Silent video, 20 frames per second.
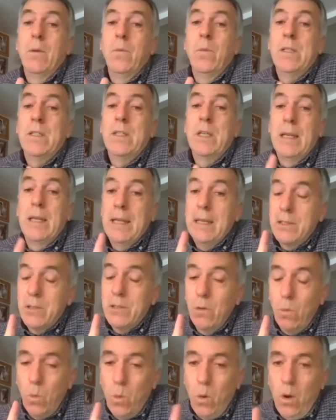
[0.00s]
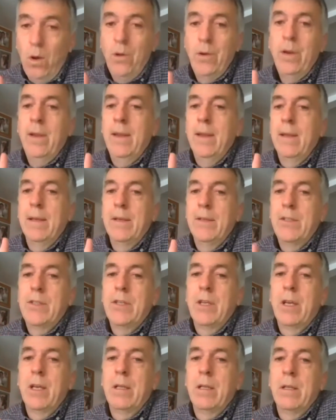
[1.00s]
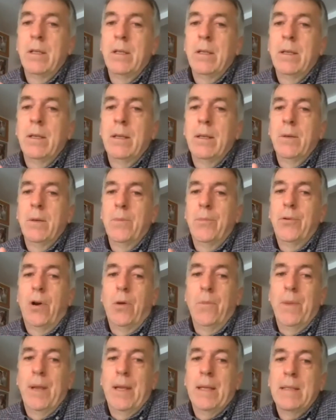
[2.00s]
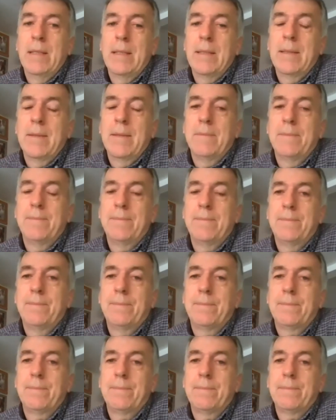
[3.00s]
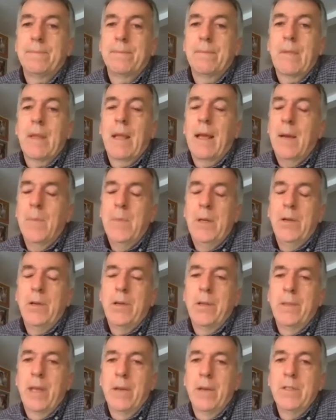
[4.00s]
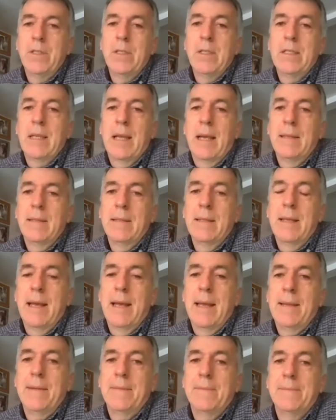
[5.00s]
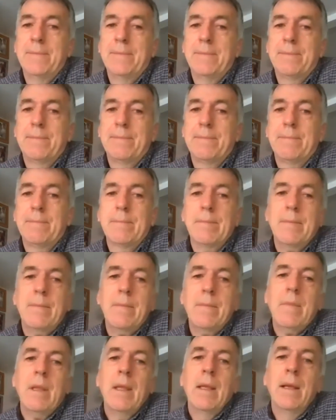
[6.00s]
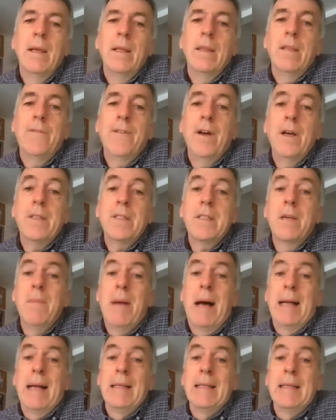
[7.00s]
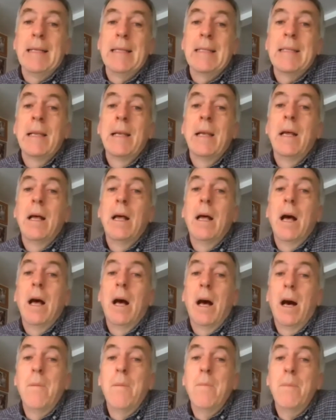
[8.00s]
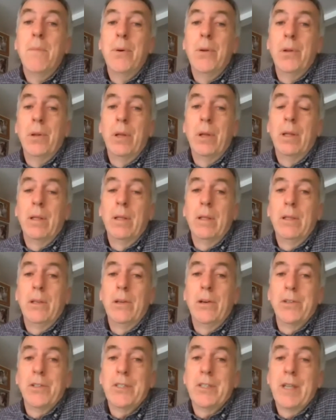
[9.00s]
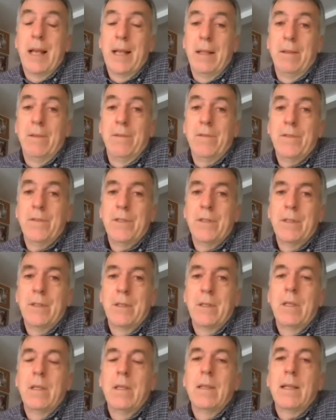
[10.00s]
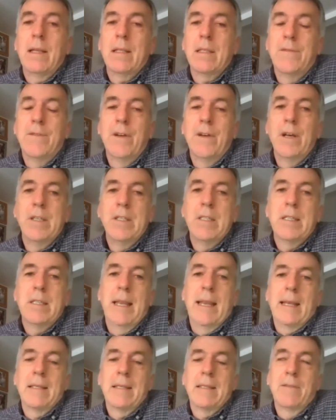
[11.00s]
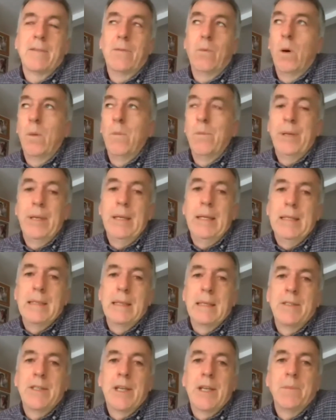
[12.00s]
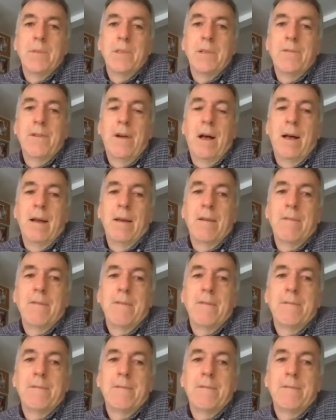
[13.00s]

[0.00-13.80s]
which lead to one certain promise. And we look at those today. The first command is humble yourselves. That's verse 6 of 1 Peter chapter 5.